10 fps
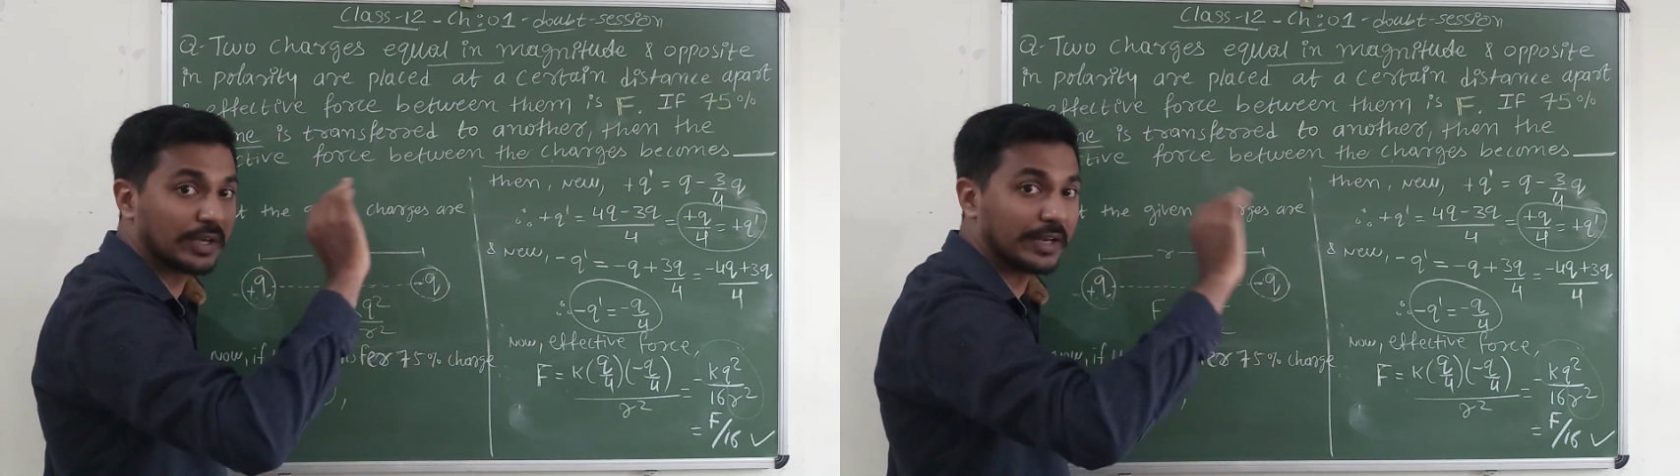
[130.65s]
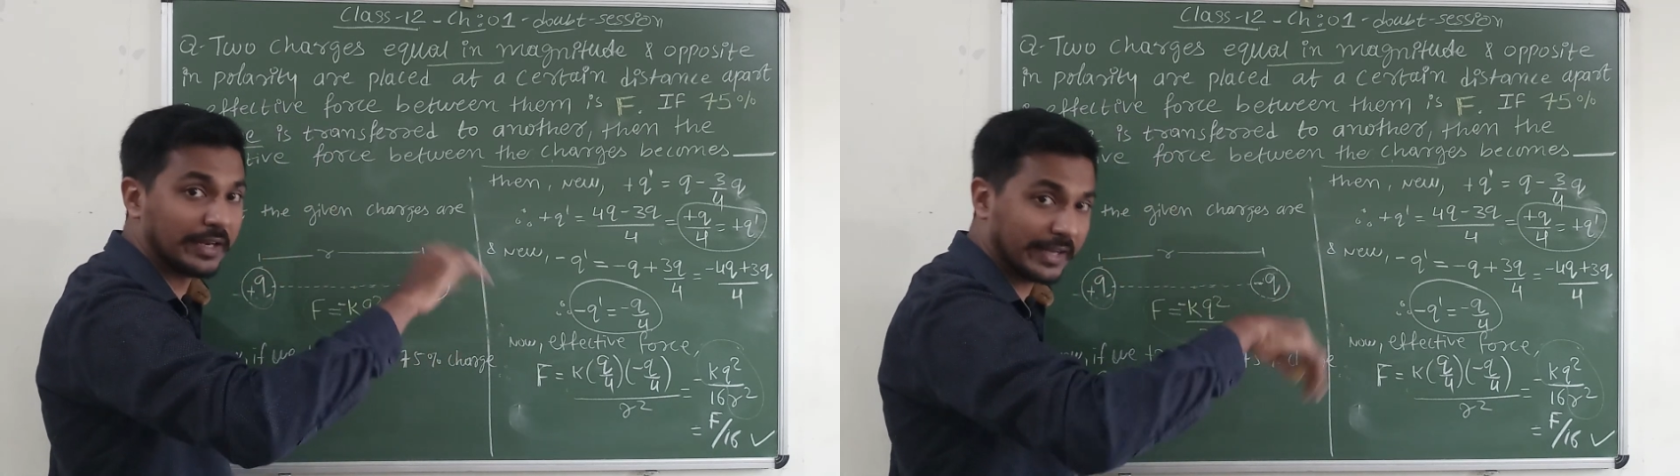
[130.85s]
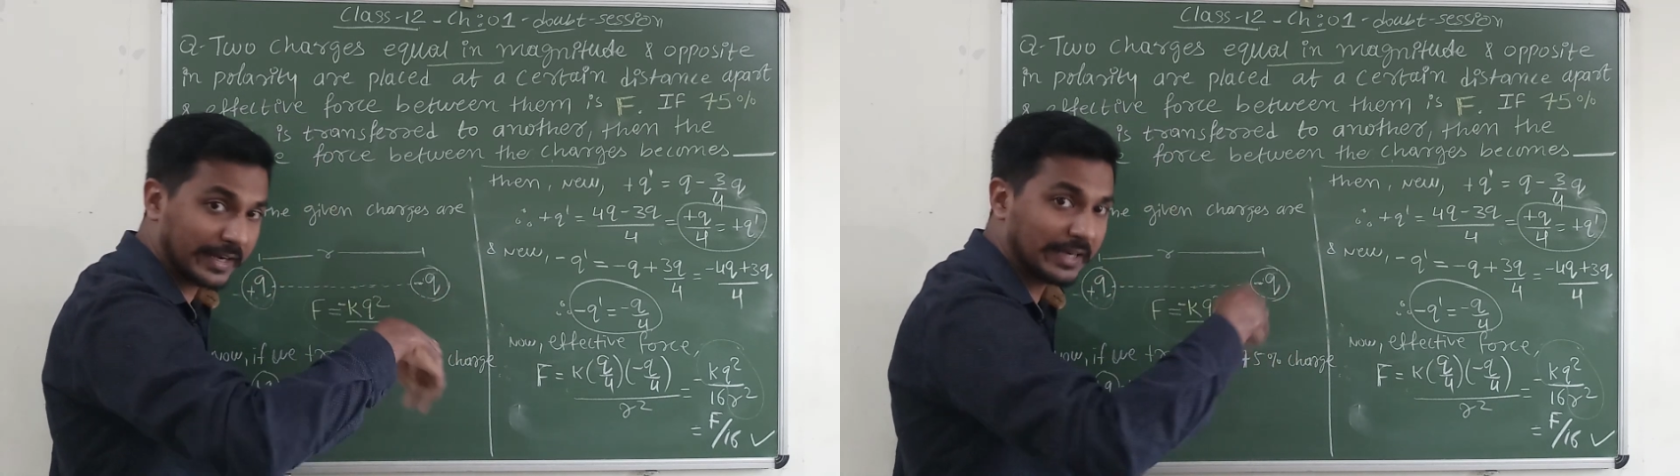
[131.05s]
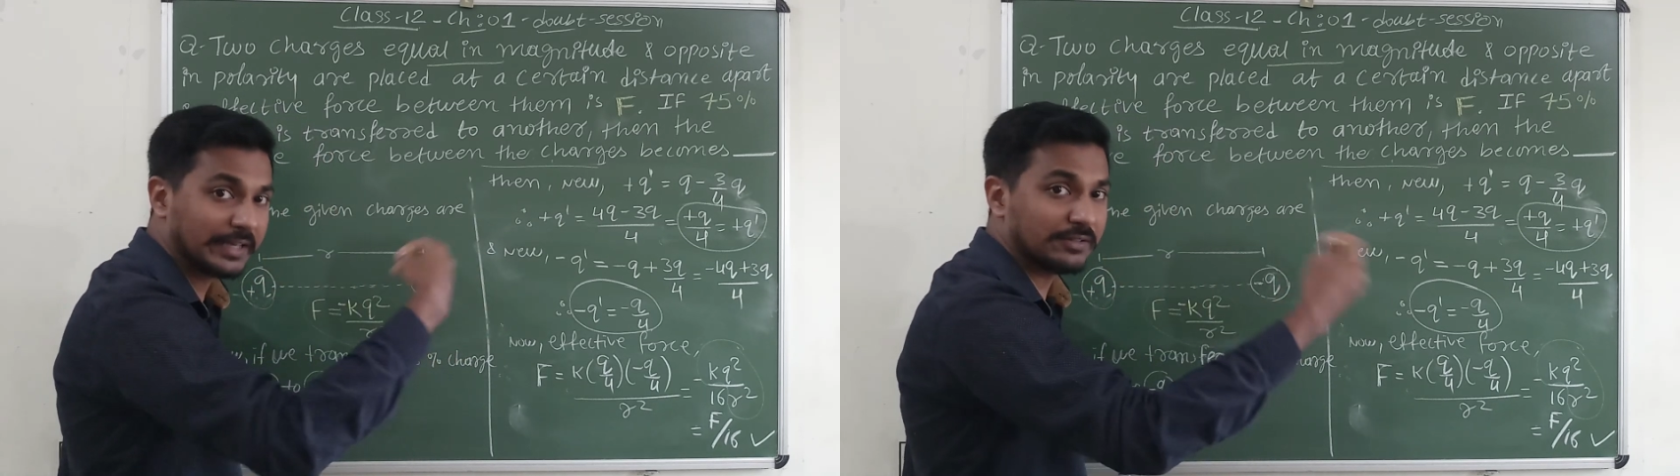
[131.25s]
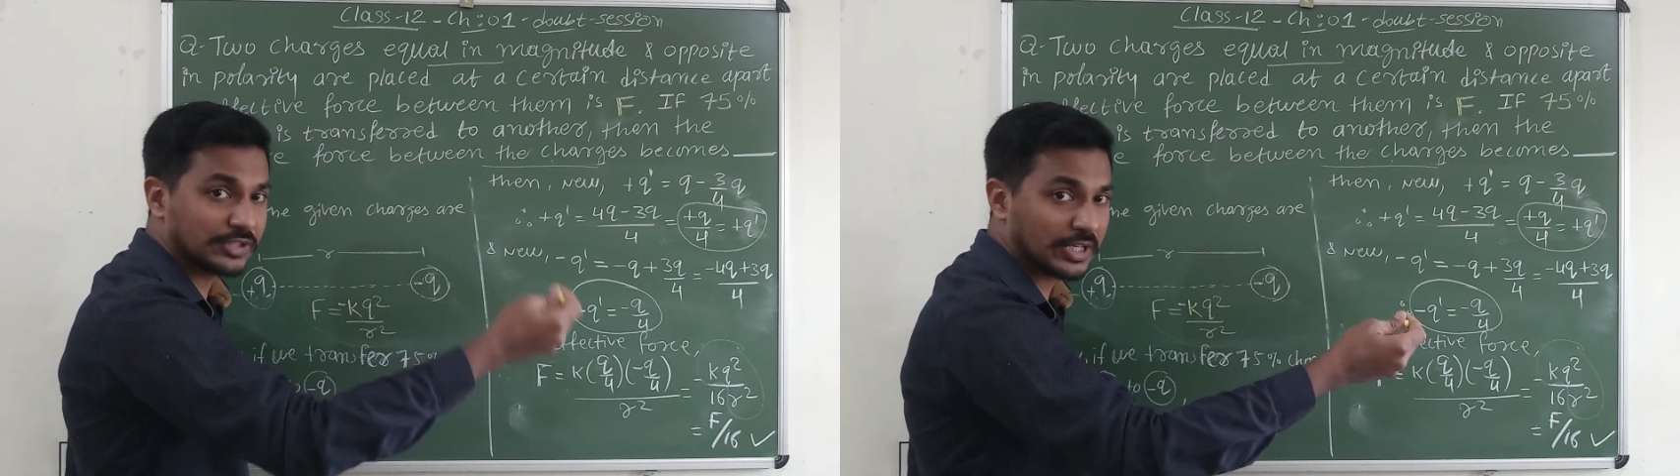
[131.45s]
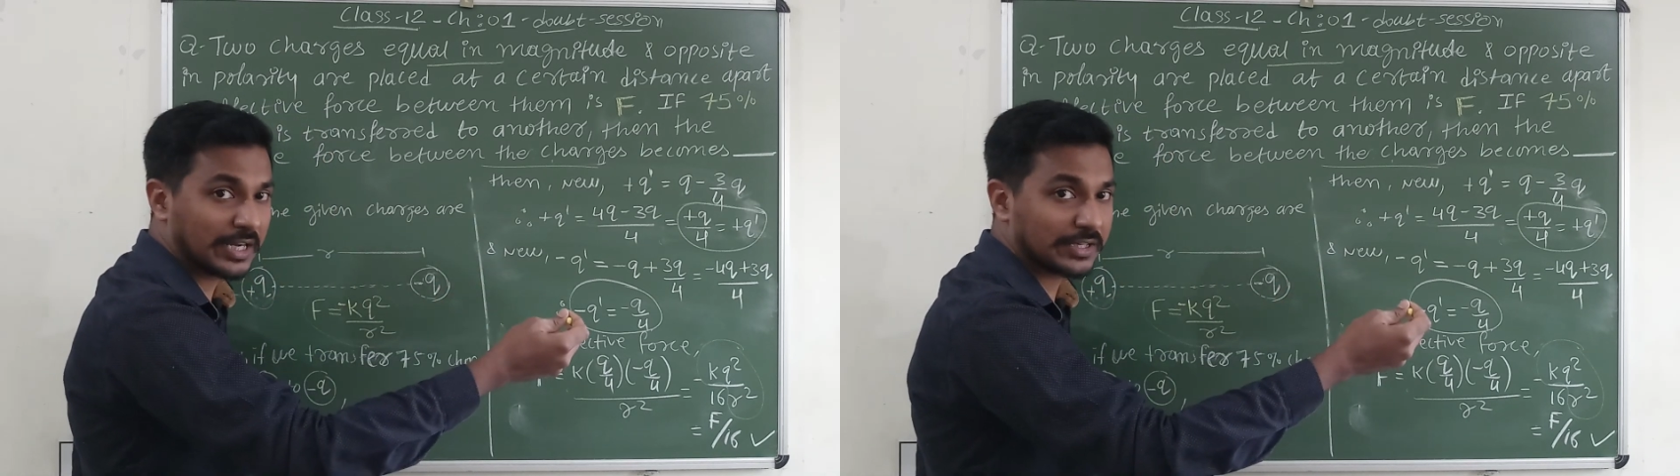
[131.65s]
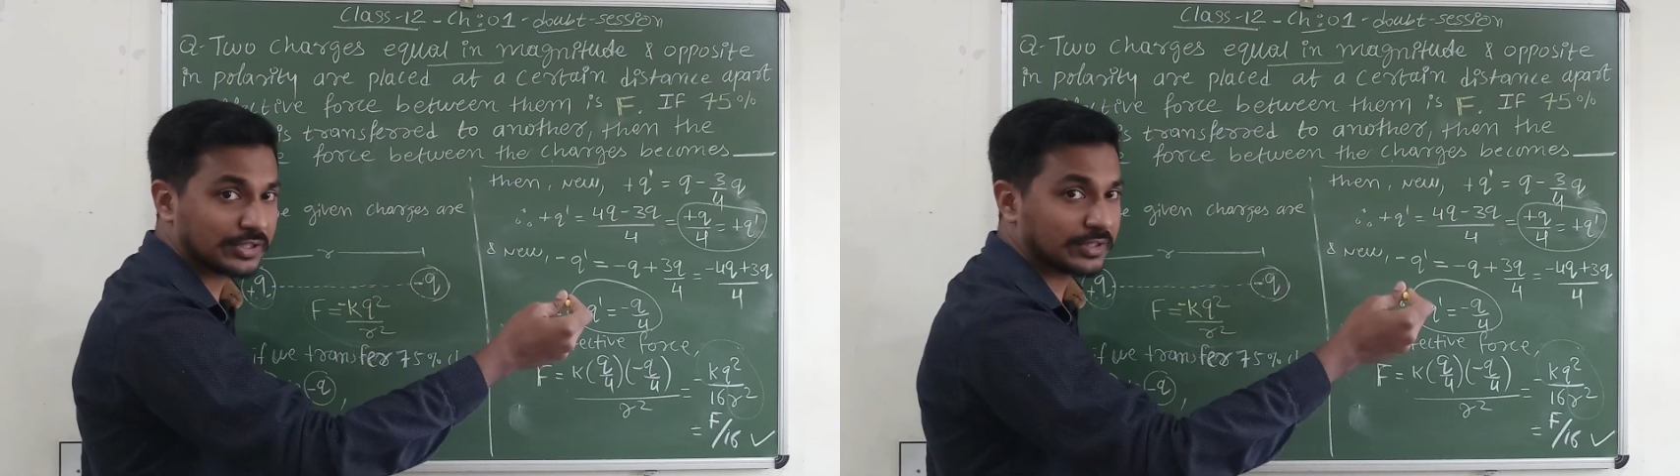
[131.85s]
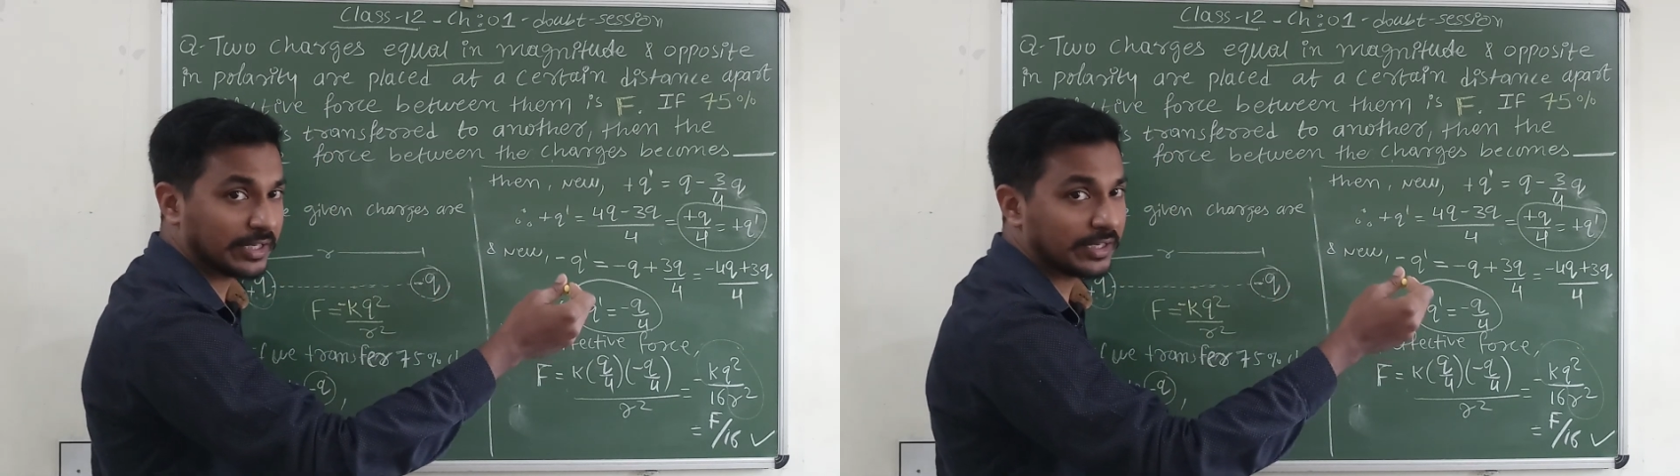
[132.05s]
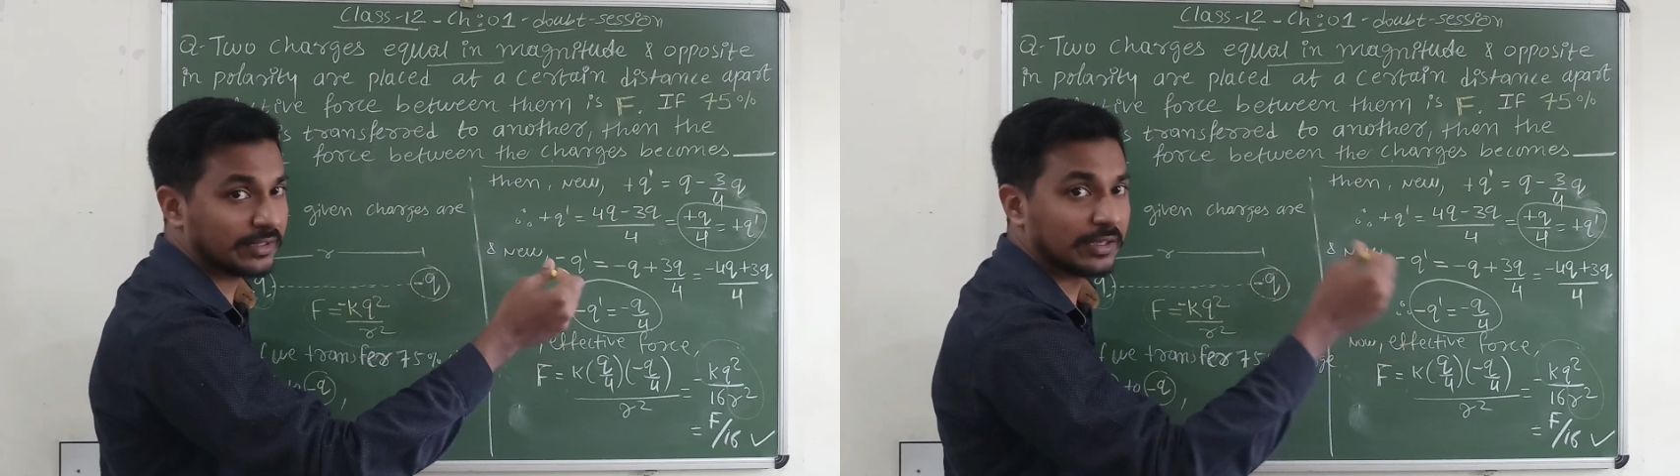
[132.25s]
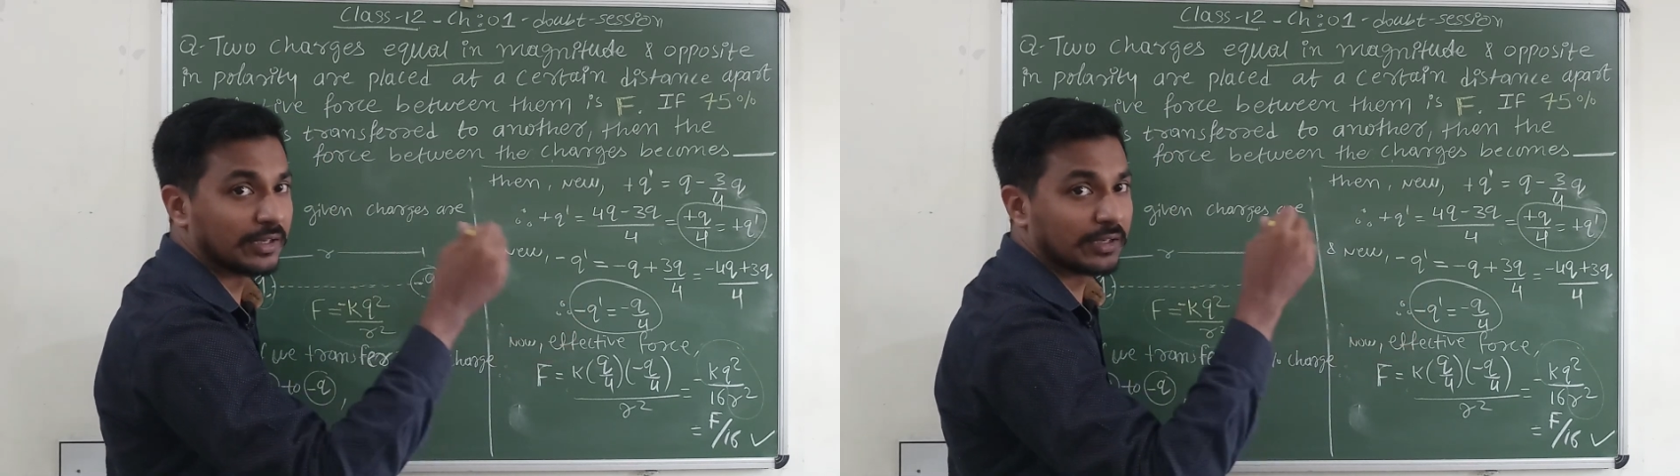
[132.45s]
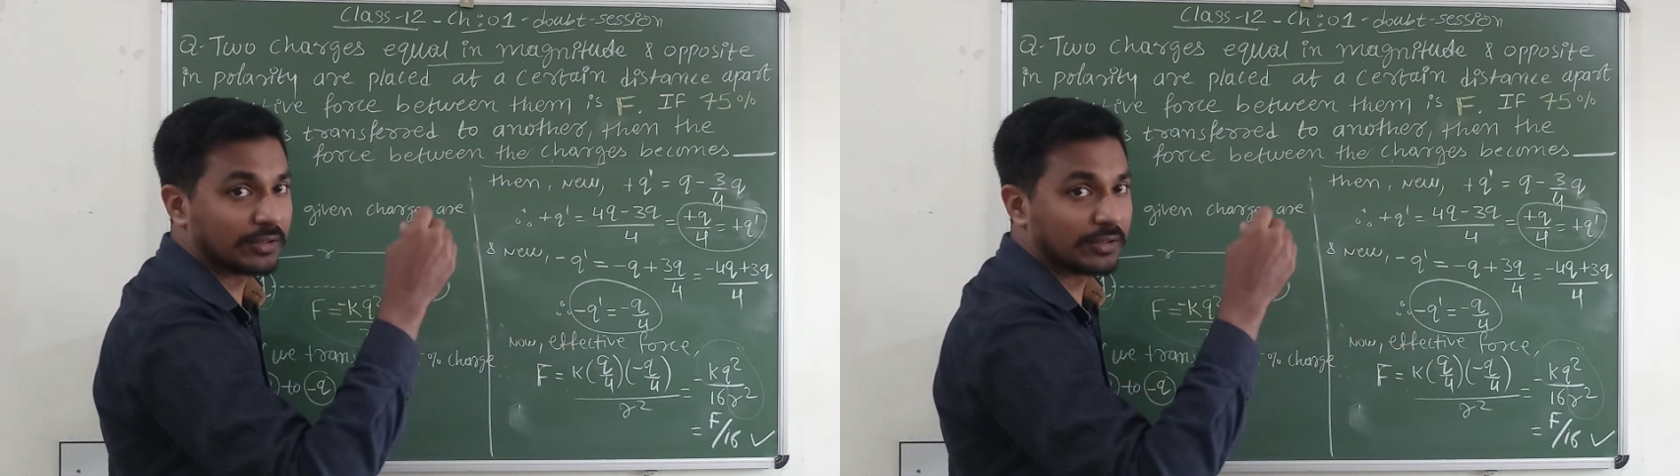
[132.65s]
negative charge, then